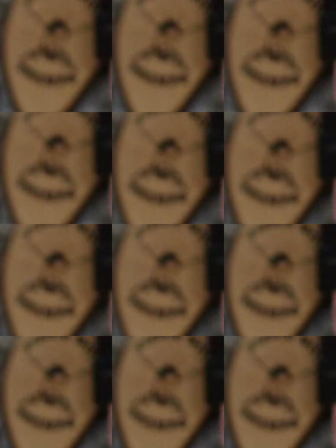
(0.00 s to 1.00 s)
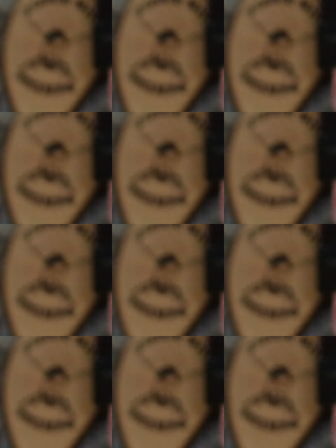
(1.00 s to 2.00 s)

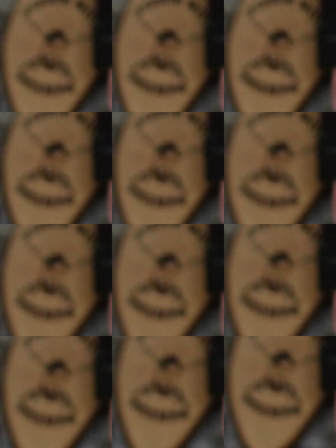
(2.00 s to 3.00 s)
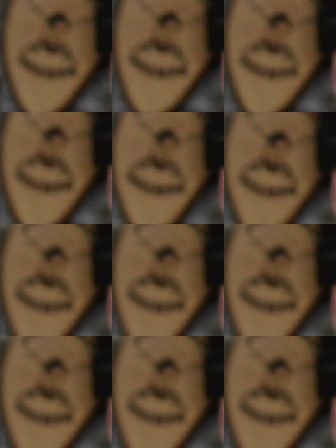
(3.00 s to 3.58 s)
No words are spoken by the person on screen.